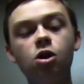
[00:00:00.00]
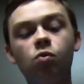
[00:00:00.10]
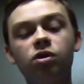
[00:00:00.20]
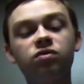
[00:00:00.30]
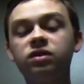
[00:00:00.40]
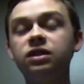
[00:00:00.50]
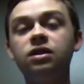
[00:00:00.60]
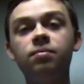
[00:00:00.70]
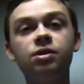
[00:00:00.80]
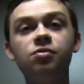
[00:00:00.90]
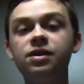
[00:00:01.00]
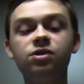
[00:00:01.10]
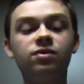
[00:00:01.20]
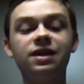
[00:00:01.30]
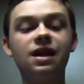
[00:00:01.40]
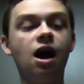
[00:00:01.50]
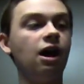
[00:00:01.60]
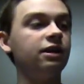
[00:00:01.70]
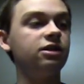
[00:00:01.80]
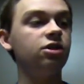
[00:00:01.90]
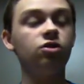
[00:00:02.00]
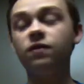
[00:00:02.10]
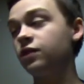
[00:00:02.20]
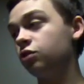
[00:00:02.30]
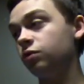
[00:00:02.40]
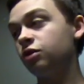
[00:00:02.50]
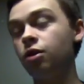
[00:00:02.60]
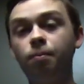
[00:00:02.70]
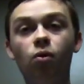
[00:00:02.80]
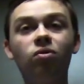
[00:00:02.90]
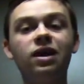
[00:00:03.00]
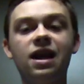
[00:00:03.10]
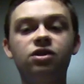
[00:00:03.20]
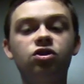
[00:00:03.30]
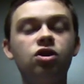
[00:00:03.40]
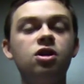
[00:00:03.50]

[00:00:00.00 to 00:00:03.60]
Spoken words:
whereas with the WE, you cannot. You have to do it to the bolt catch.